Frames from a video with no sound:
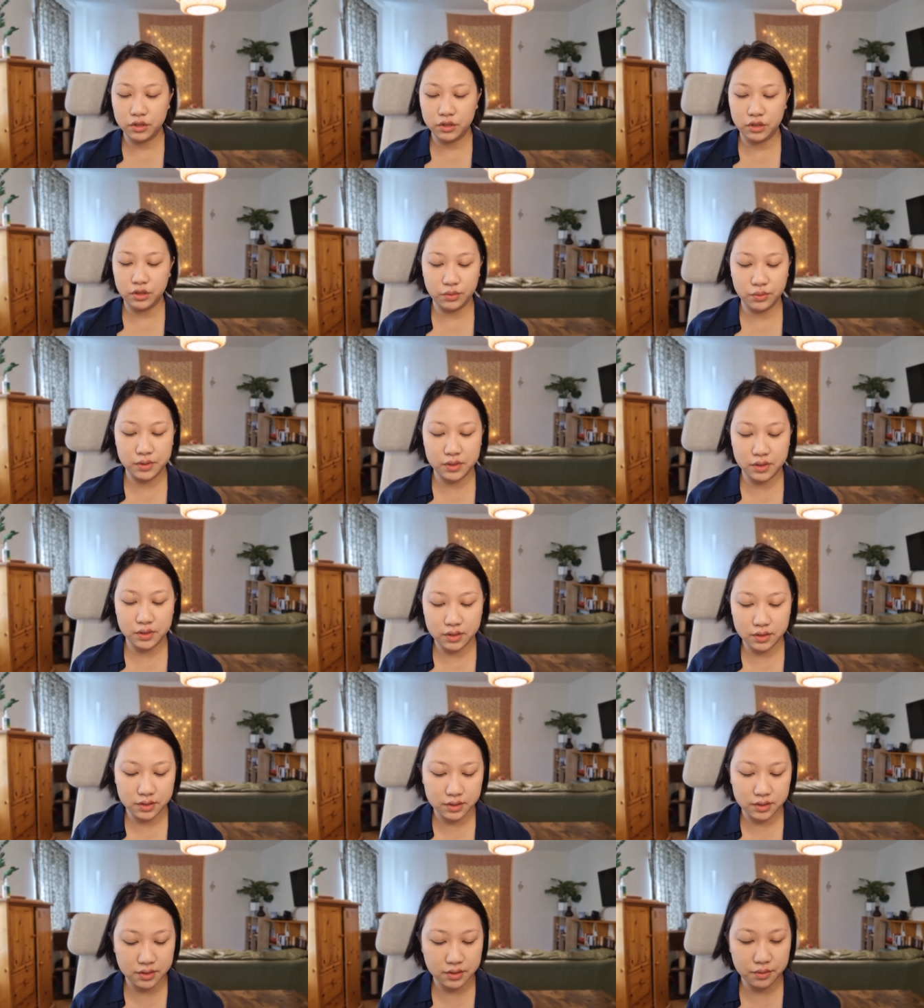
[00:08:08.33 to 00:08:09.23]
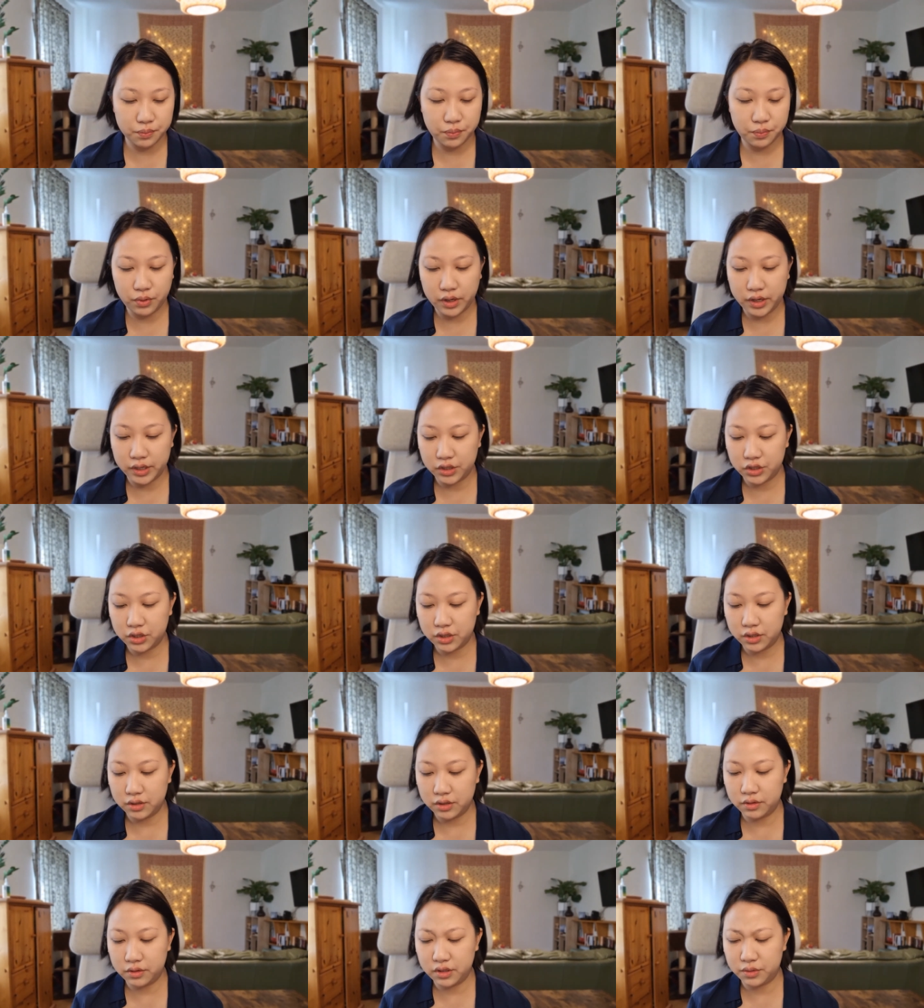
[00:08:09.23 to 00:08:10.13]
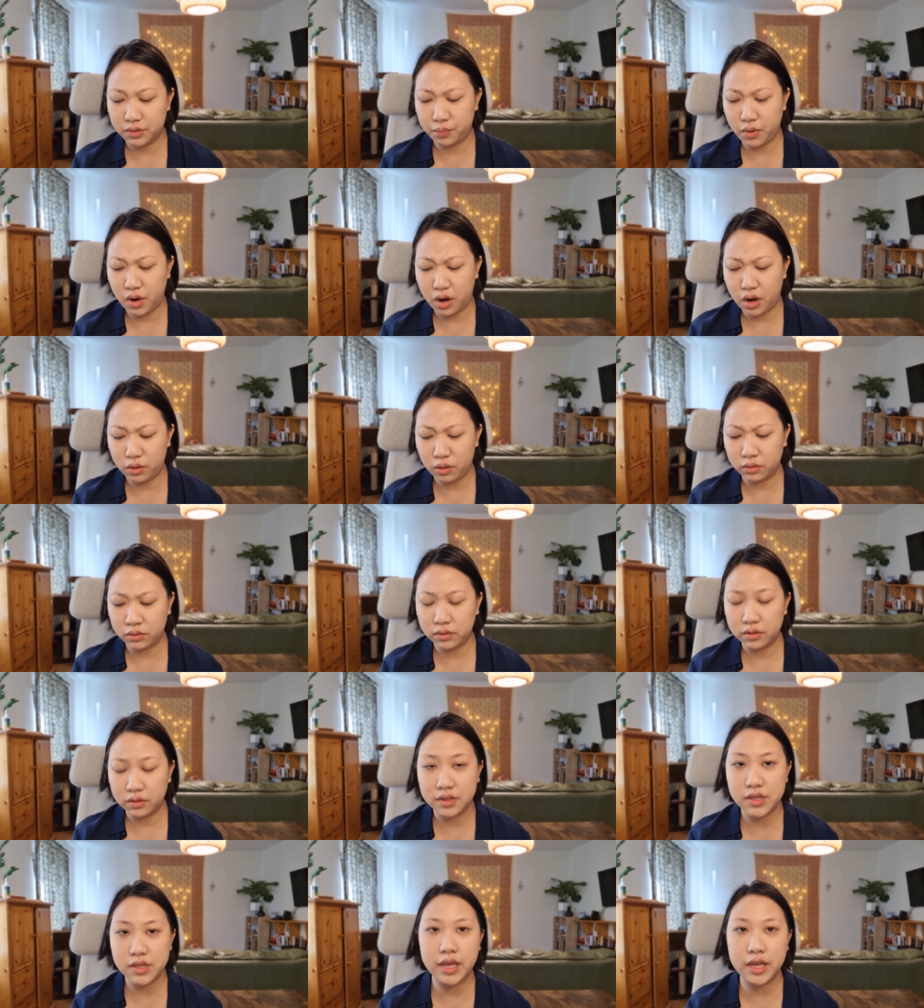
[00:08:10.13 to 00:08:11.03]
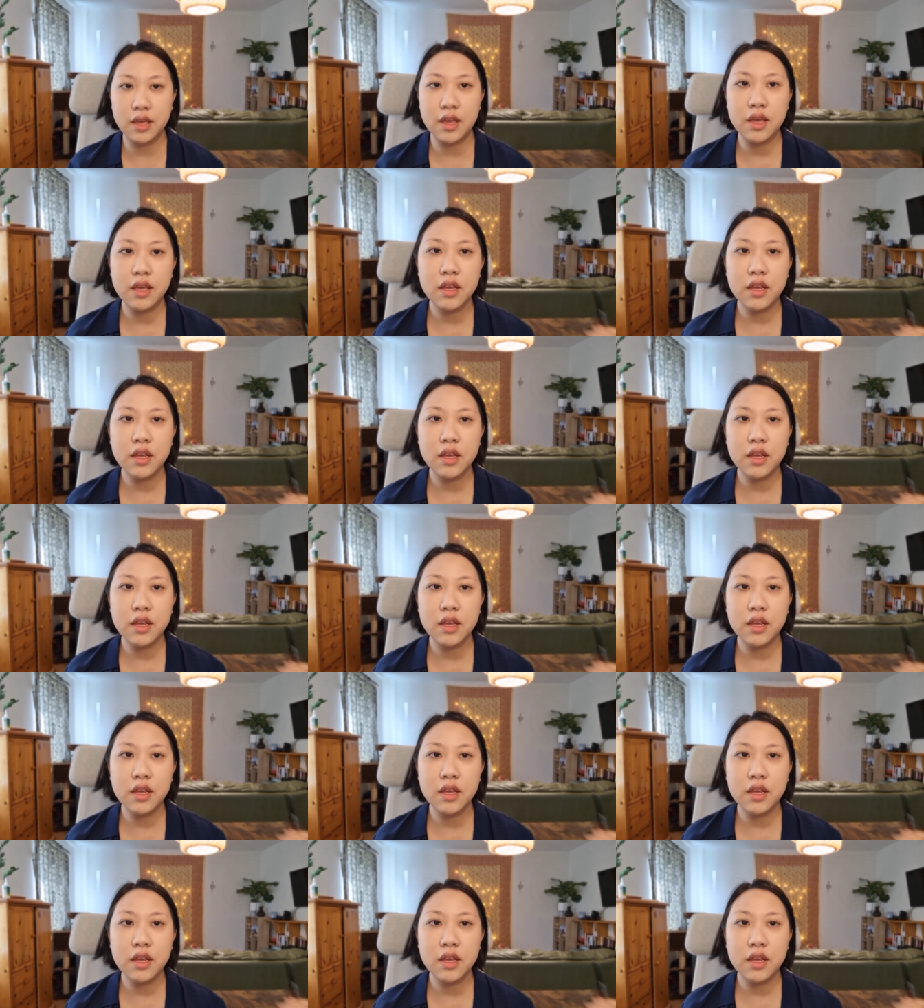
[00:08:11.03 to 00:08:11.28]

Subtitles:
going to use this brush, this brow thing.